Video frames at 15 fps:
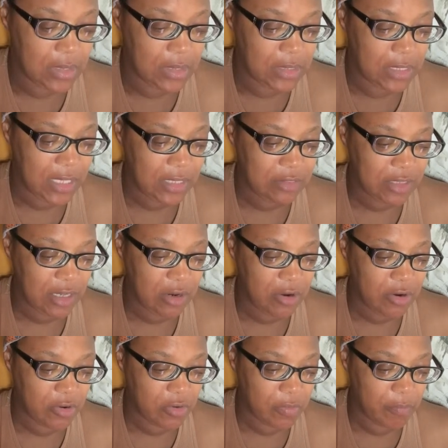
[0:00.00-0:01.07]
Let
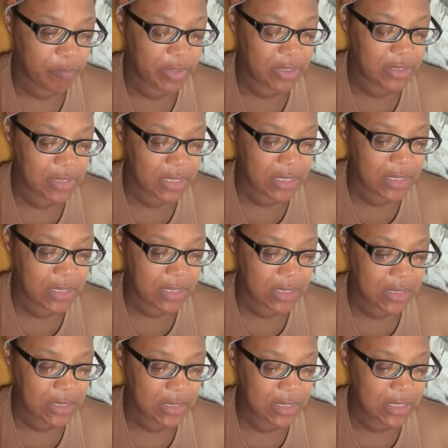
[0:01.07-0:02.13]
there be
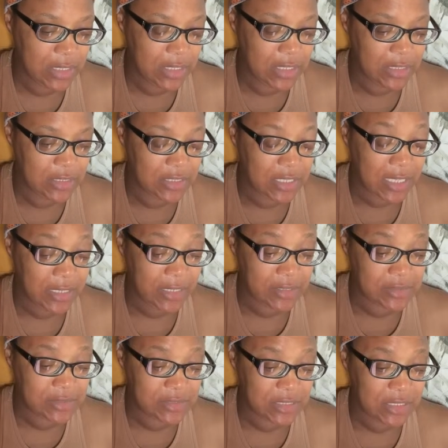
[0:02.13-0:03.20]
none that
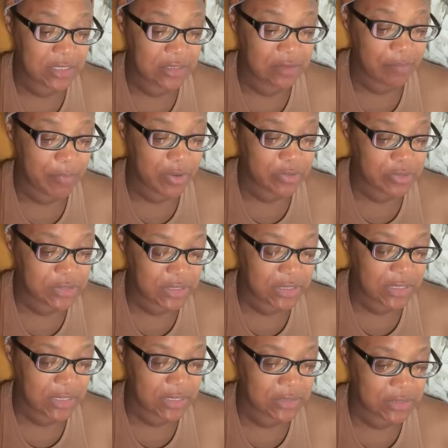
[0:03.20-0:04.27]
extend
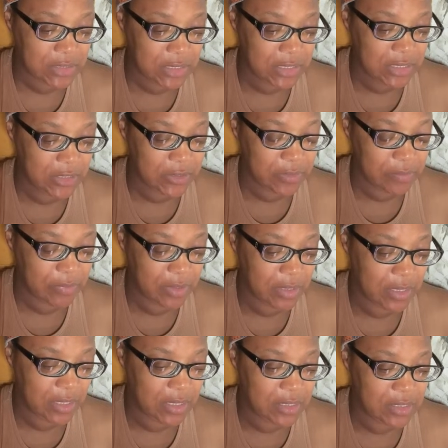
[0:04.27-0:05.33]
mercy unto him,
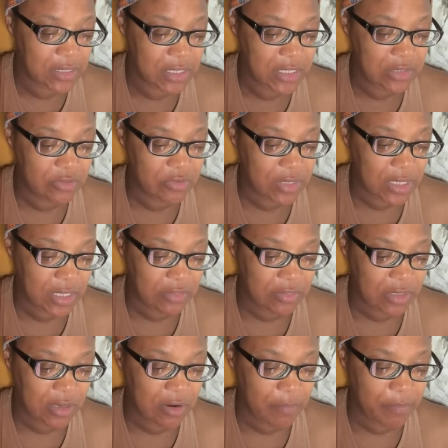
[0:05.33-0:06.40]
neither let
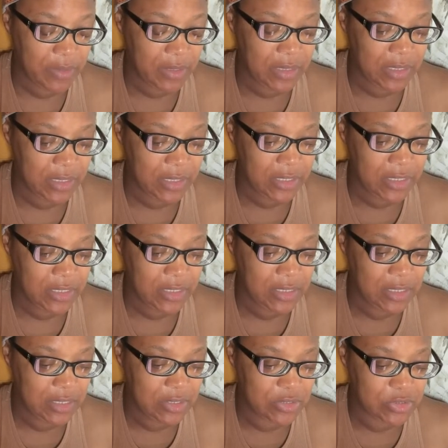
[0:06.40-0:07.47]
there be any
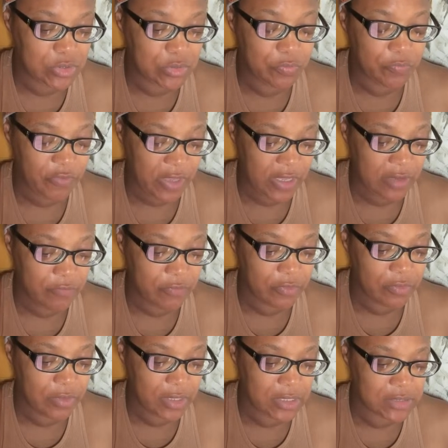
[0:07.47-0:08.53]
to favor
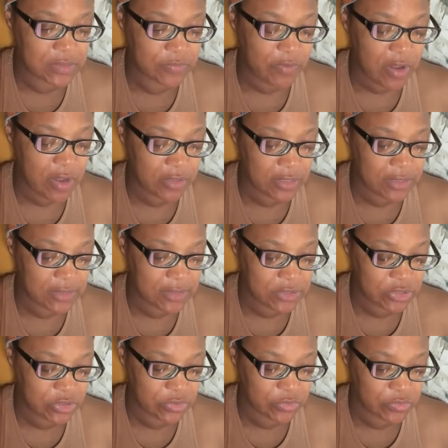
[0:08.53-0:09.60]
his fatherless
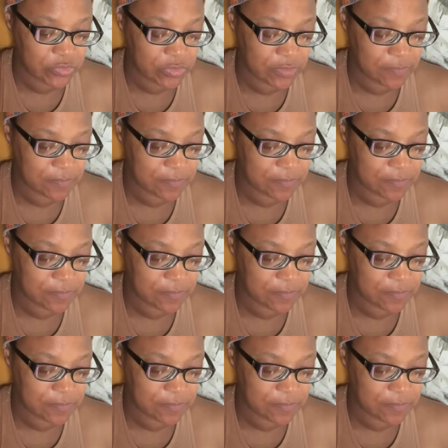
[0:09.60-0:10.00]
children.